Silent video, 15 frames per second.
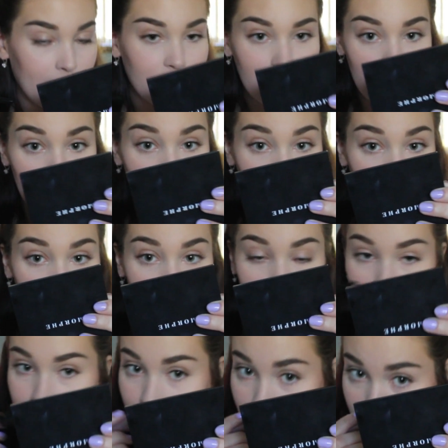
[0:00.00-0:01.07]
I just apply
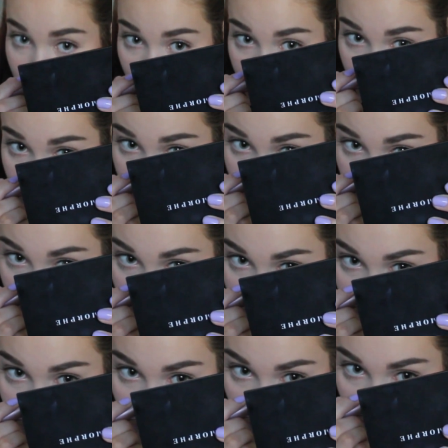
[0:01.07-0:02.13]
like a light layered
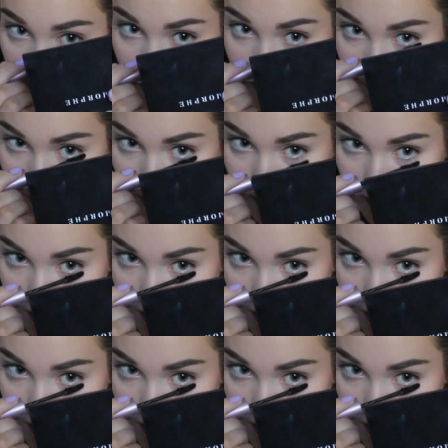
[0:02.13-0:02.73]
because my